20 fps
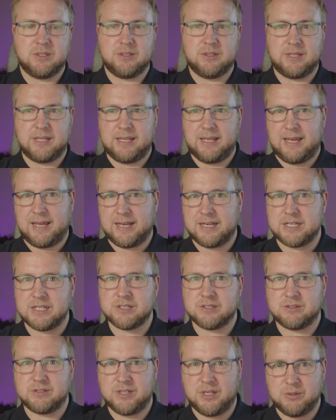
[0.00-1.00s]
the
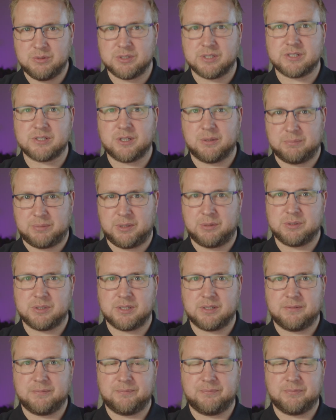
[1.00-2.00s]
end user's computer,
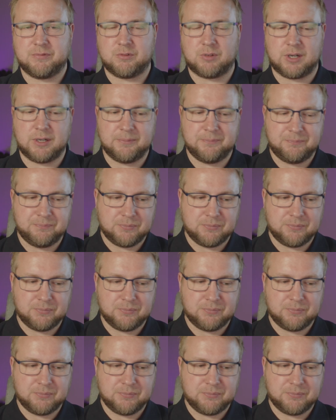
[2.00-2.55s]
right?